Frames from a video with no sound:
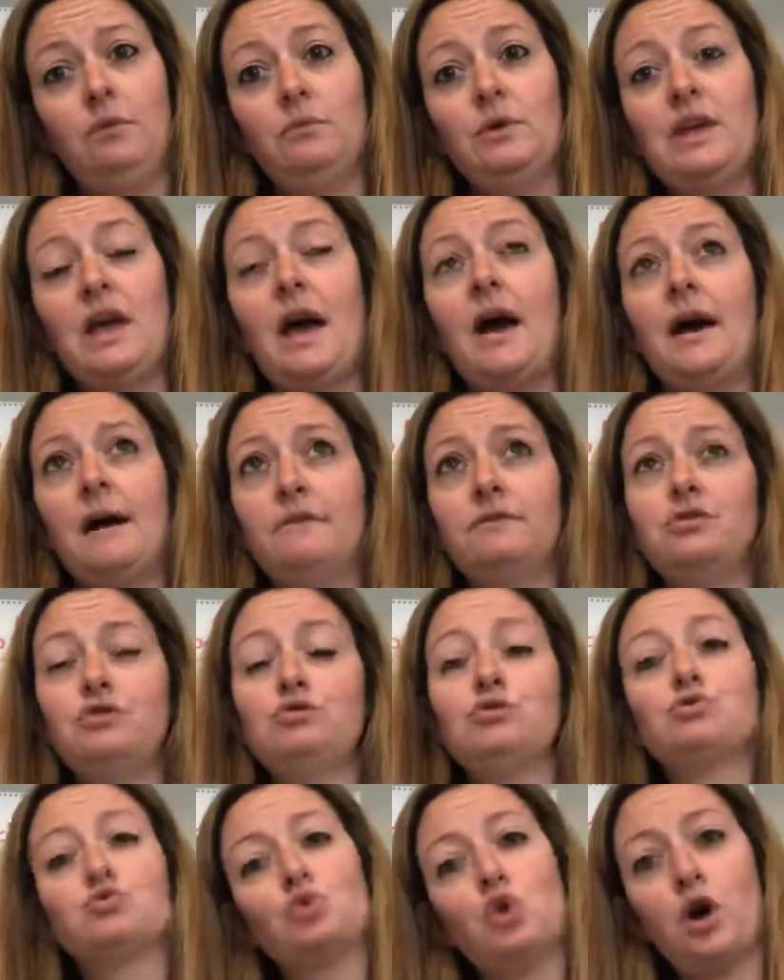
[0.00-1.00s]
we have to
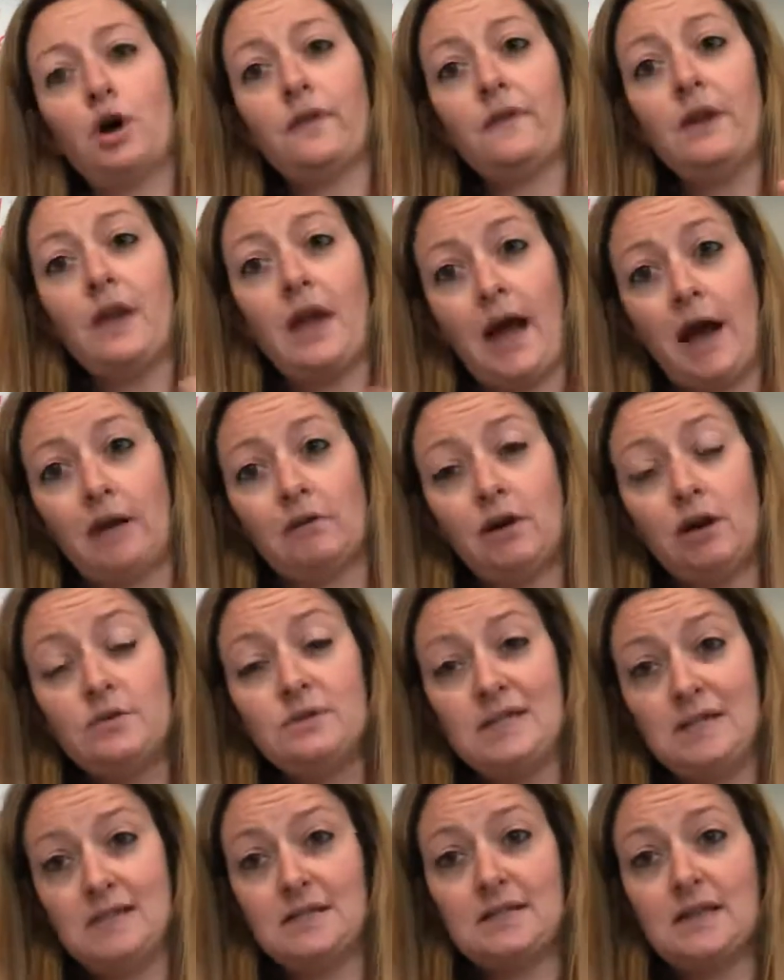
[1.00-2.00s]
draw the arrows
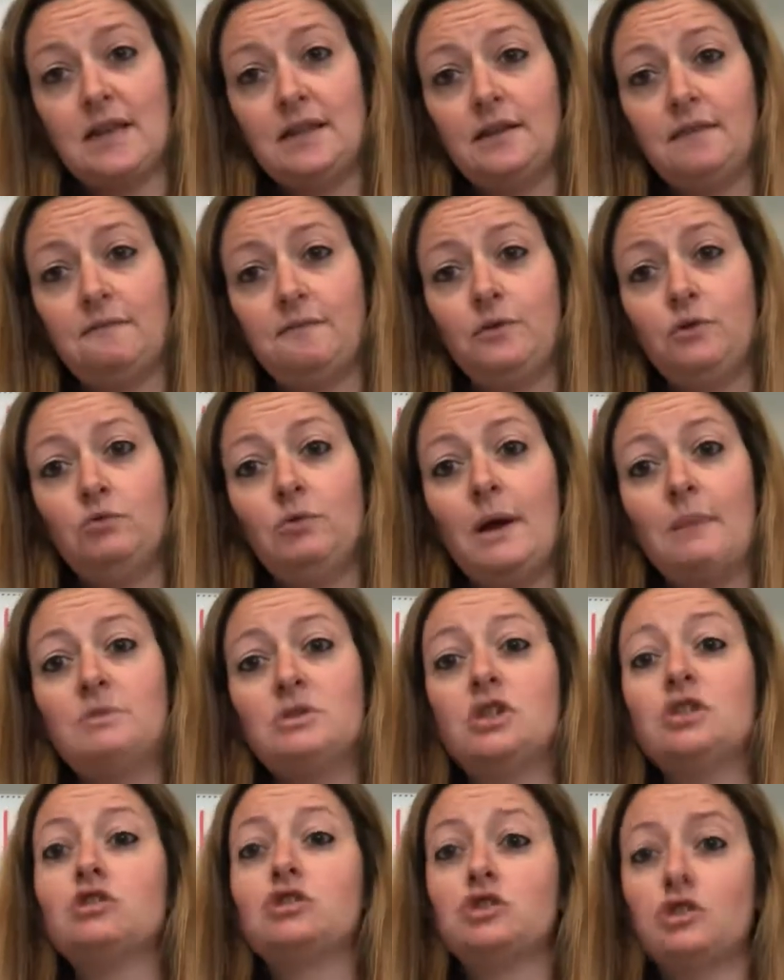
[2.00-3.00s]
inside the food web
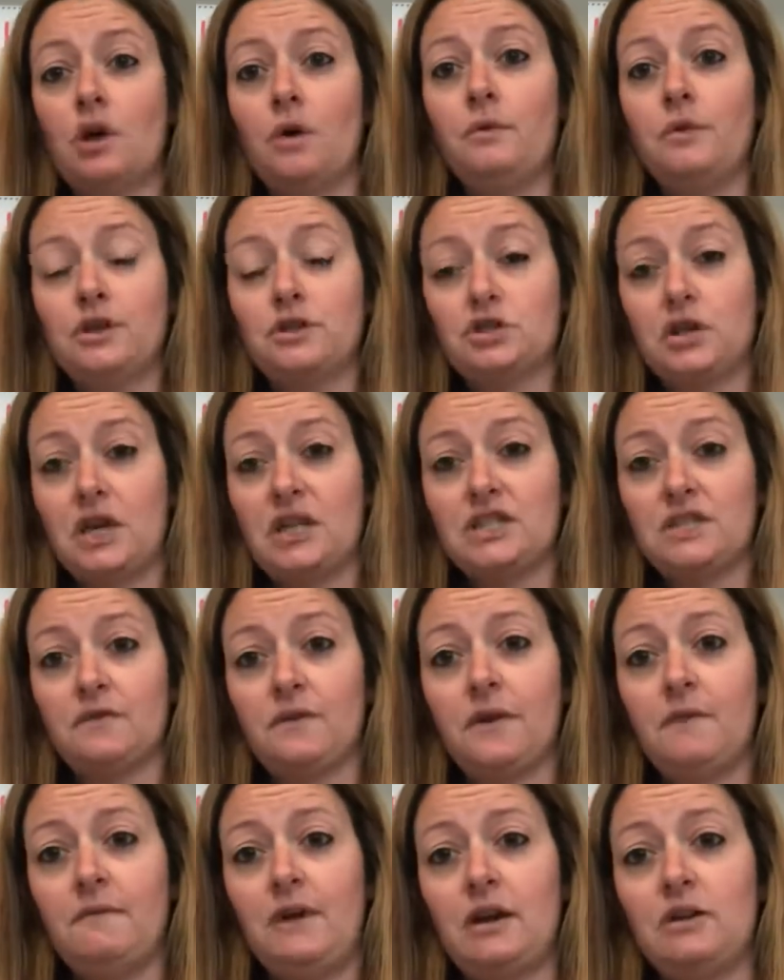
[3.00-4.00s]
to show the transfer
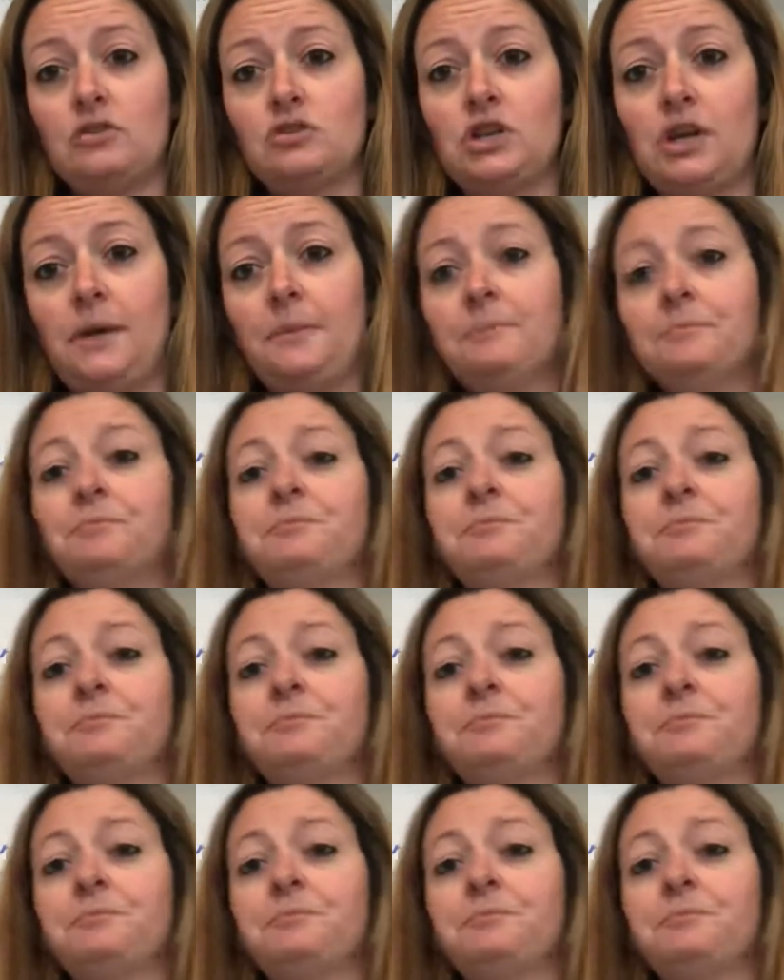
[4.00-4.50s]
of energy.